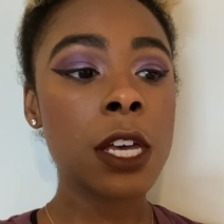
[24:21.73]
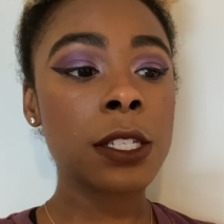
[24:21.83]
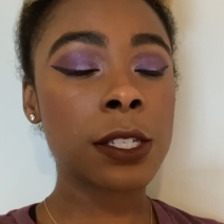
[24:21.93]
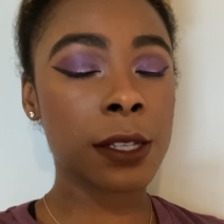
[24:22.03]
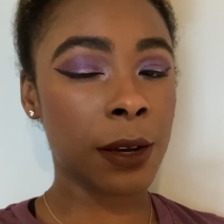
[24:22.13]

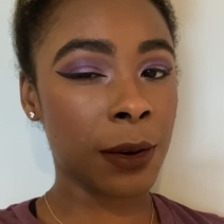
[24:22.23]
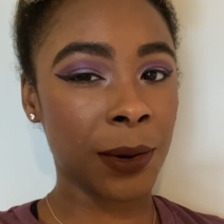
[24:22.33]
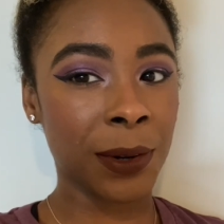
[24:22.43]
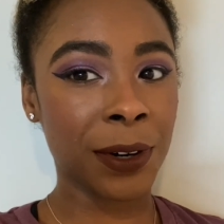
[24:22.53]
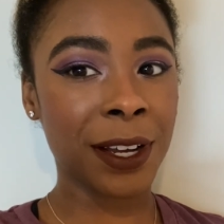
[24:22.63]

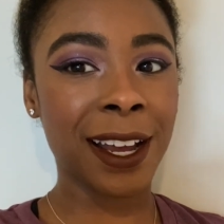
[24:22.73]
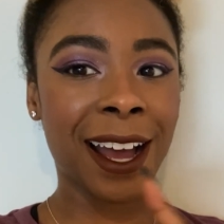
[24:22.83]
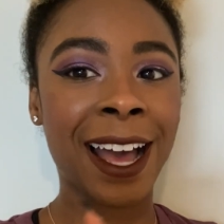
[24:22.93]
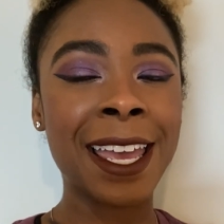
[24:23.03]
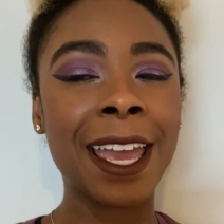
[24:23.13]
So
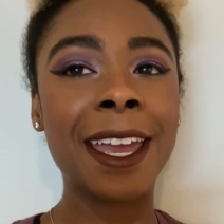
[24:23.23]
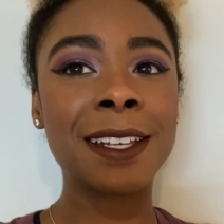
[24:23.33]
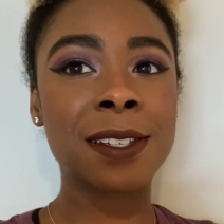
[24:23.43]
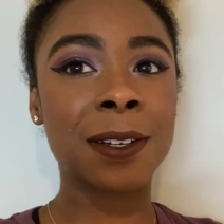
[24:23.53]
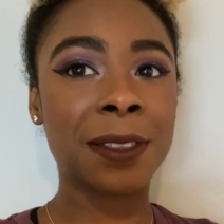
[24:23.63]
I can't
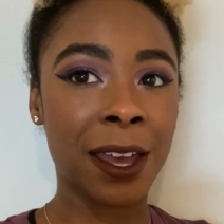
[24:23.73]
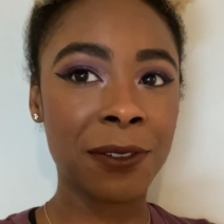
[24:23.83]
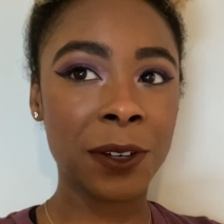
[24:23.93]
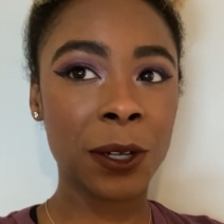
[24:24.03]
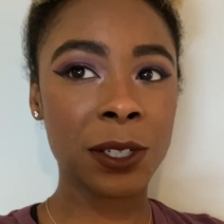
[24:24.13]
insert that
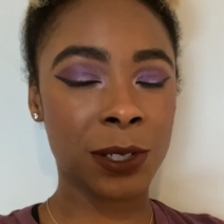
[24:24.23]
footage.